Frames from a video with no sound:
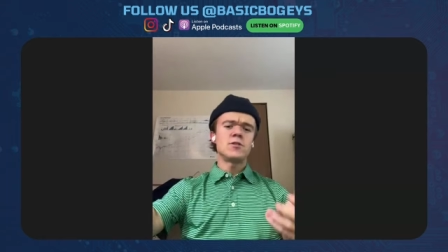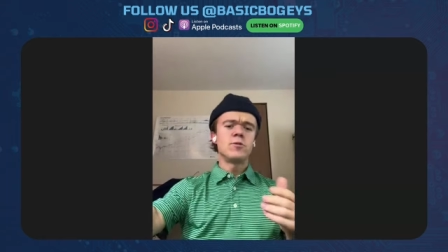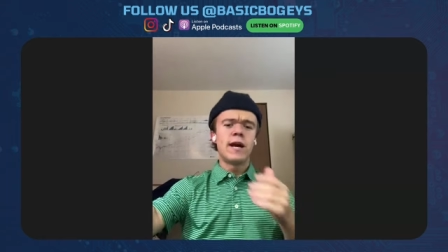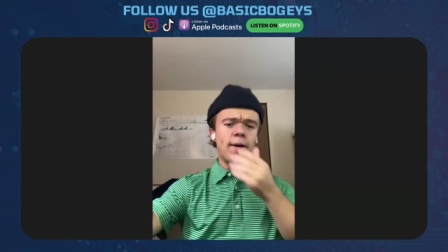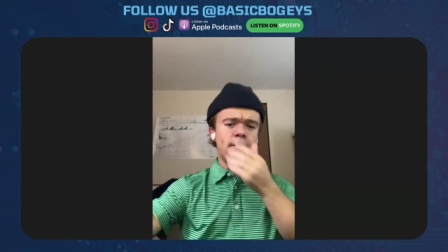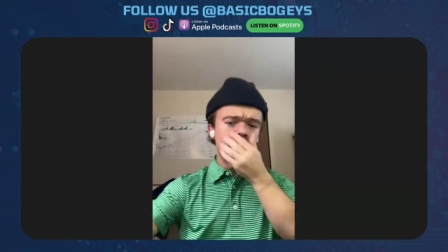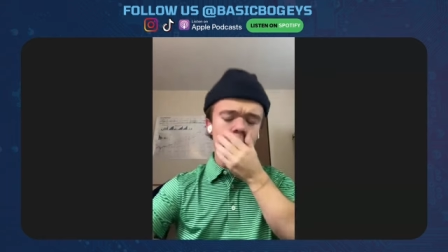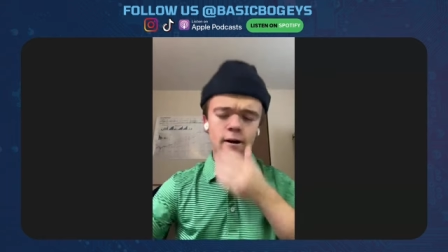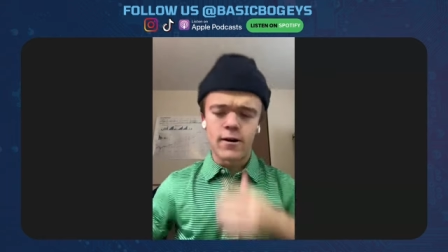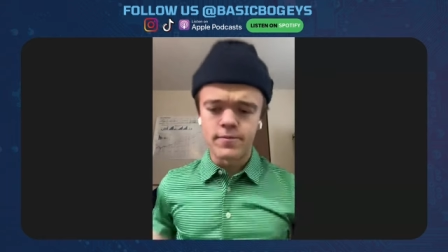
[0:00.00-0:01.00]
so yeah,
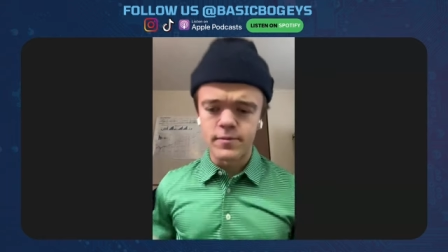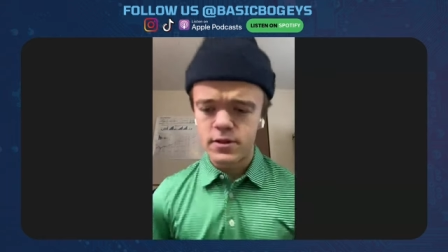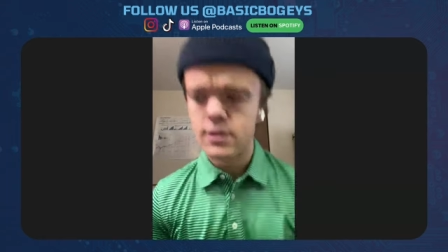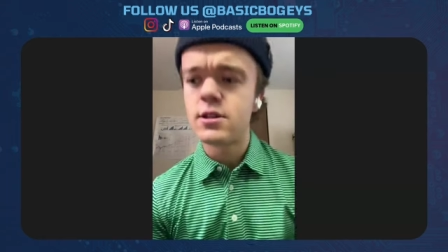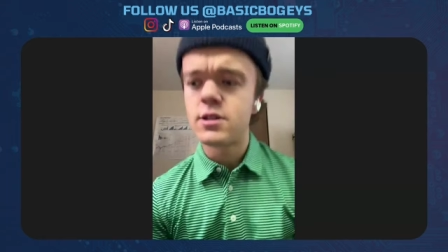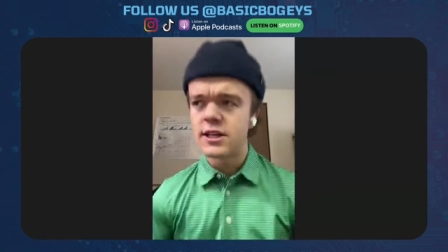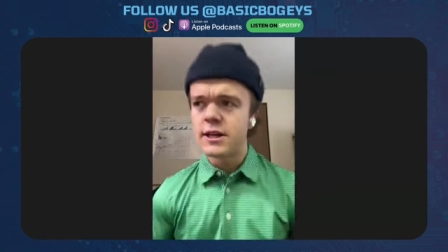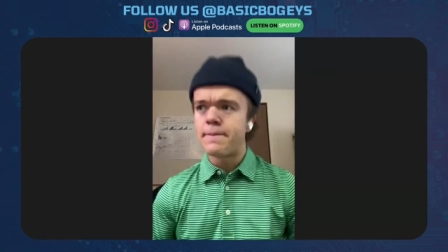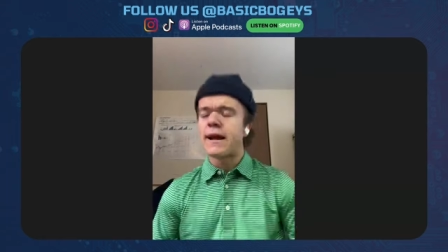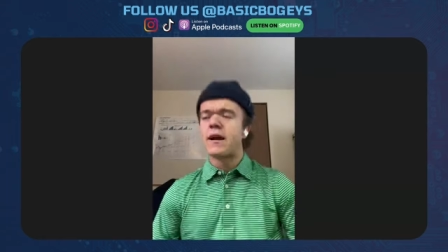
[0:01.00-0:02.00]
um, to
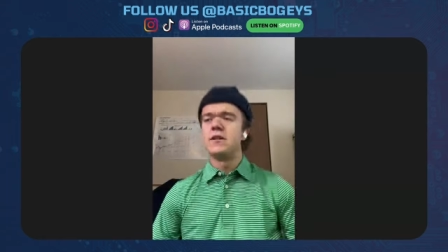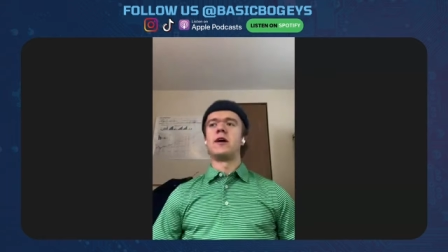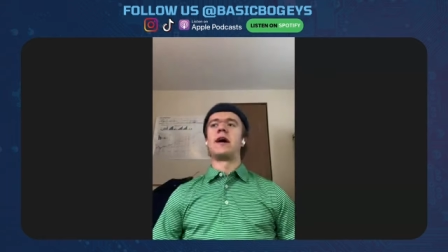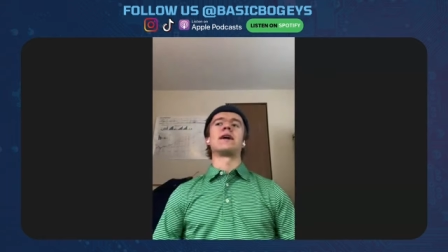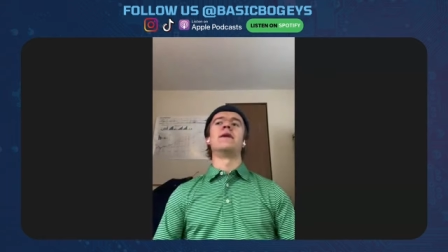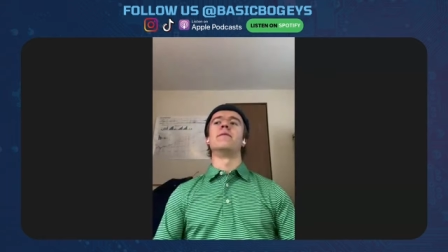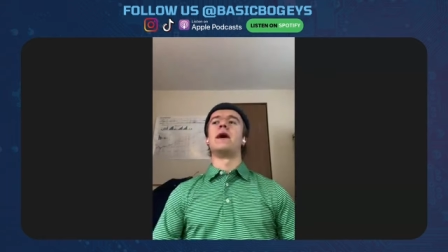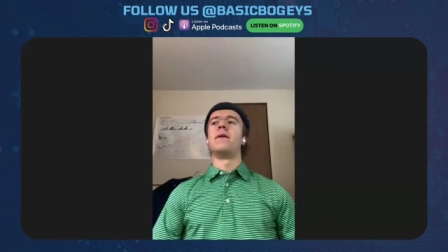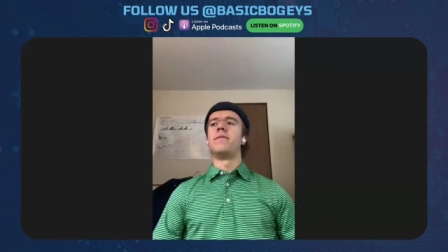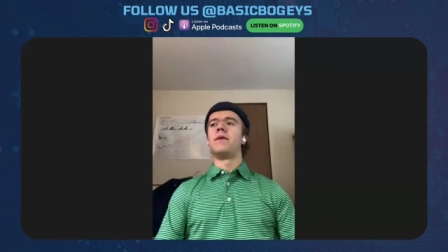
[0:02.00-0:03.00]
get back on track,
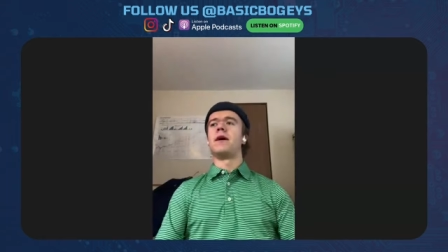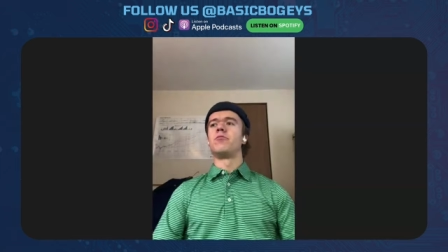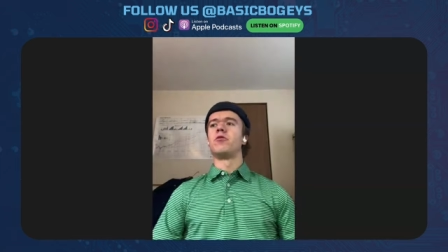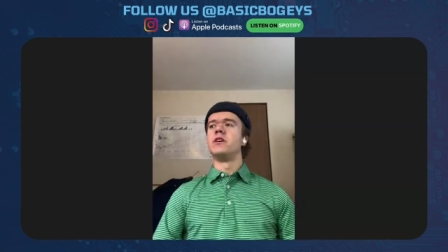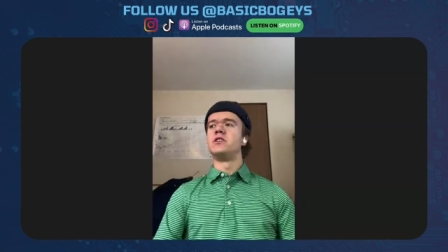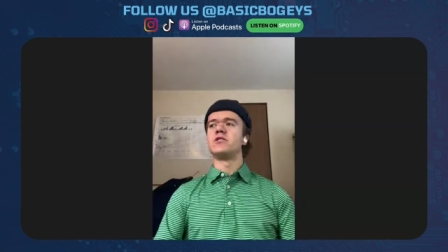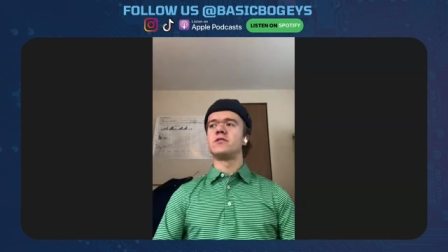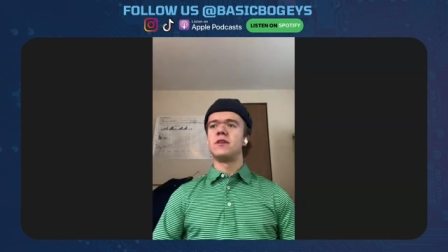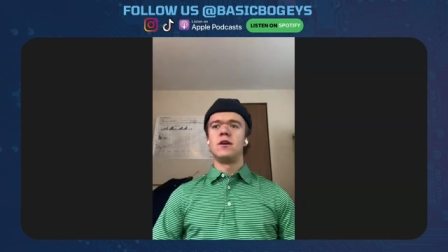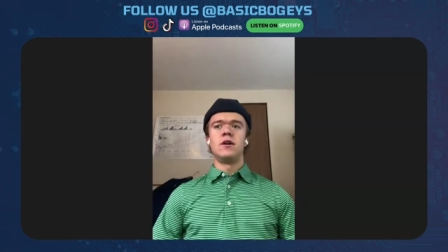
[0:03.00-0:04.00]
I'm I'm I'm really
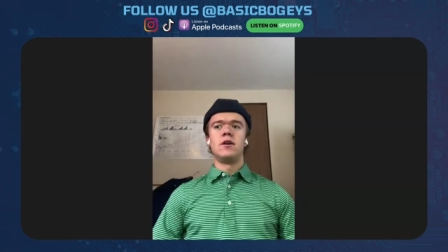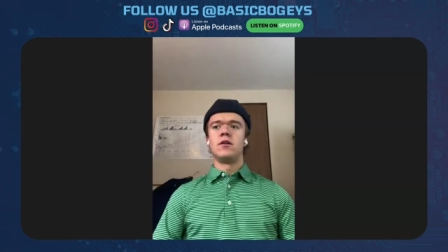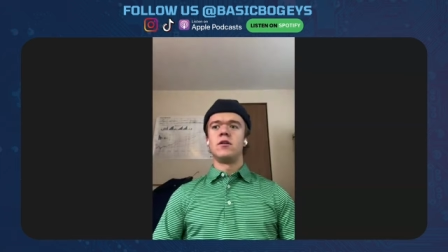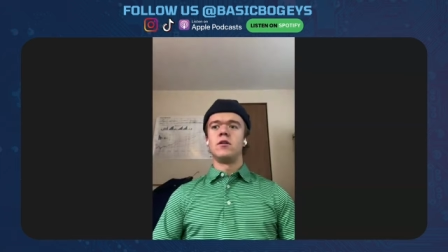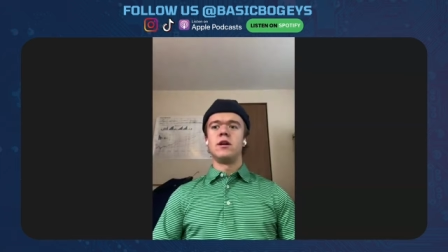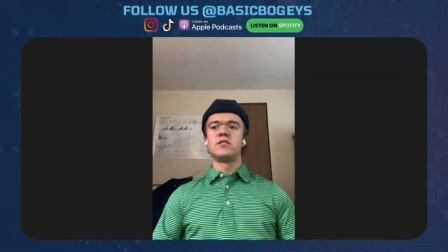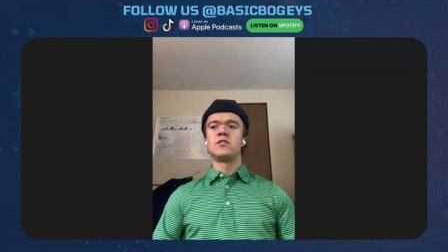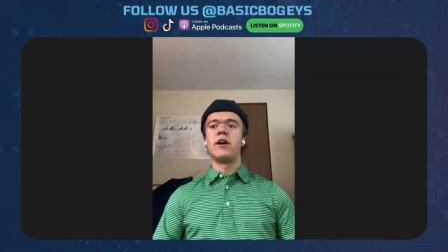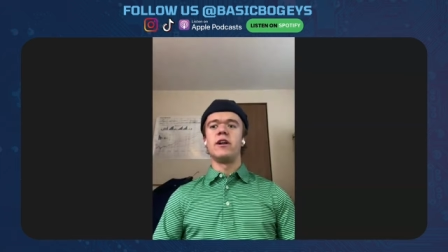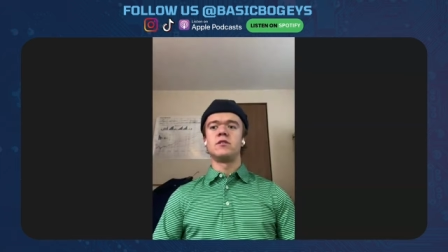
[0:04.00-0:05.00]
just
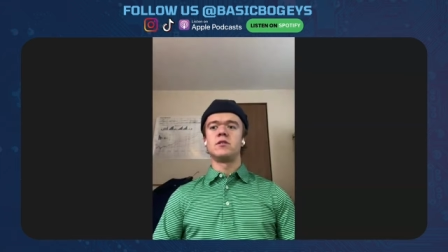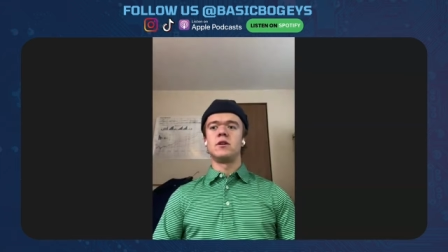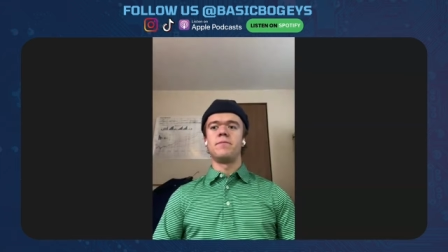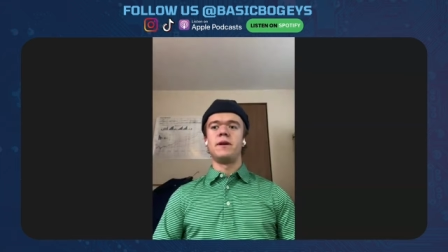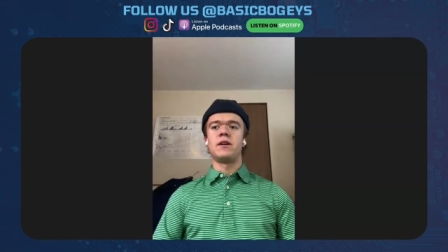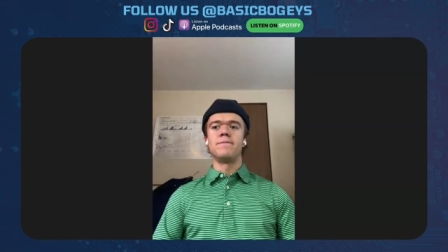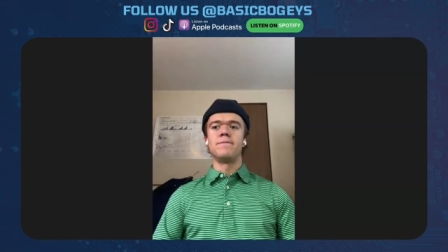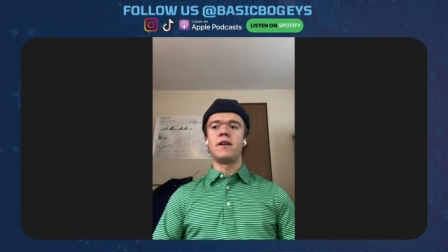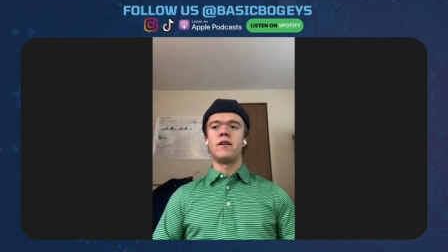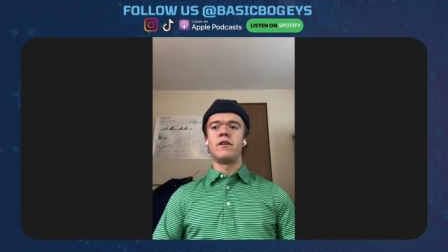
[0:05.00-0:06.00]
excited to be
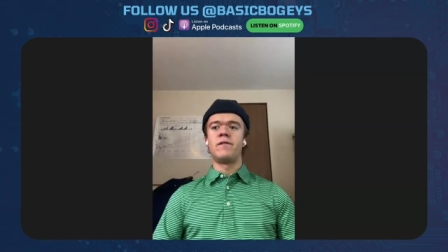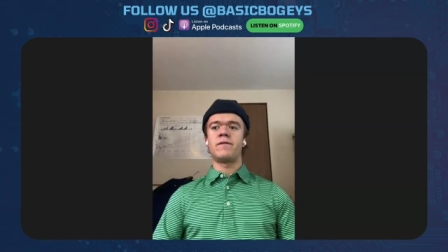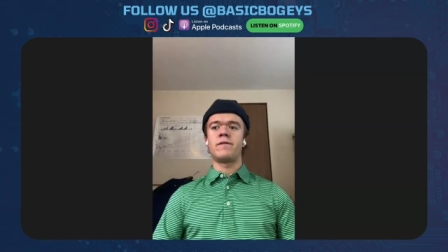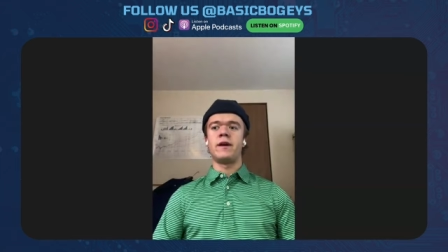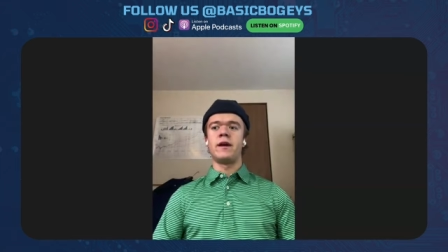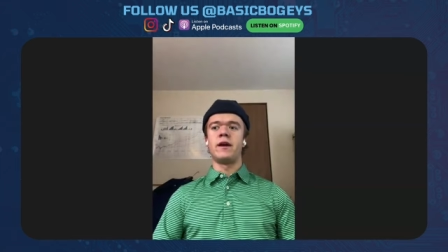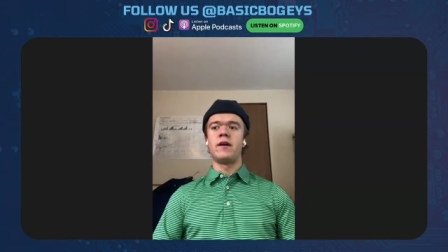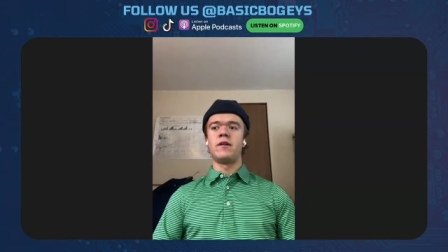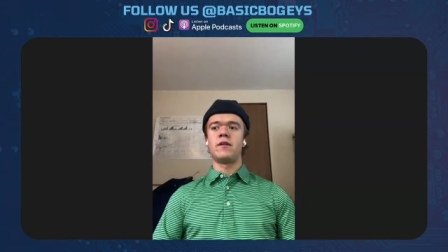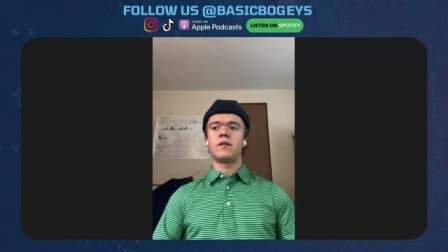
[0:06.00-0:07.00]
competitive
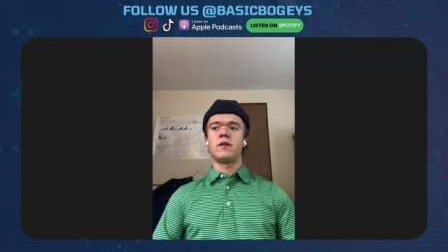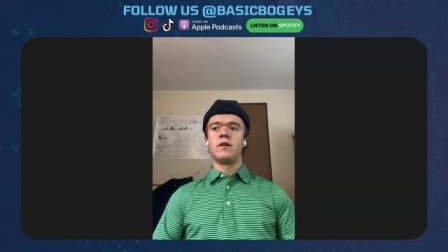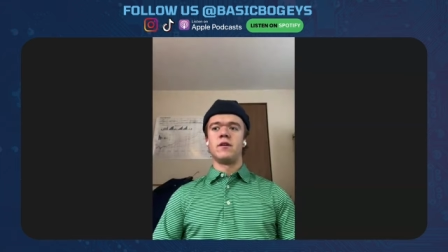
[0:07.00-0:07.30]
and,